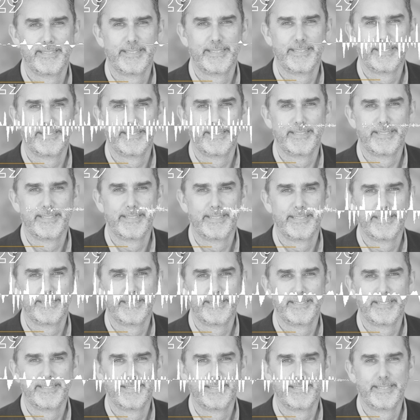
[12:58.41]
your
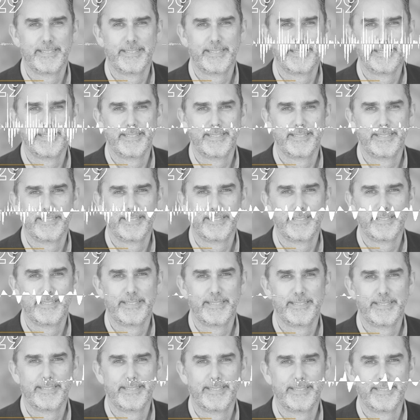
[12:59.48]
experience as well
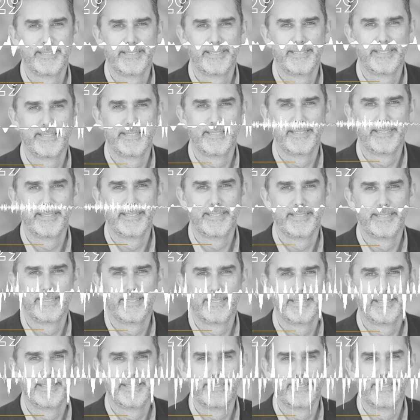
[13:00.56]
in let's say
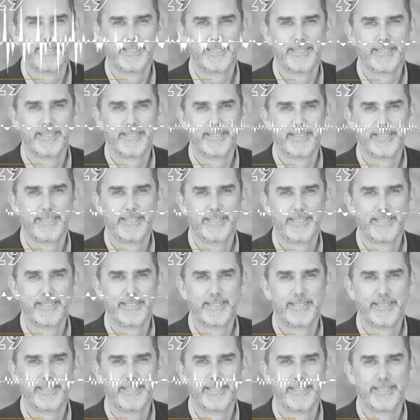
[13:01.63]
reviewing
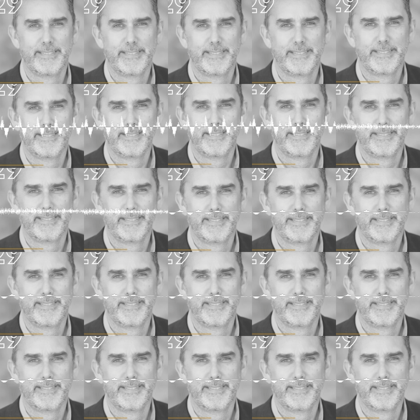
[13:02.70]
the expertise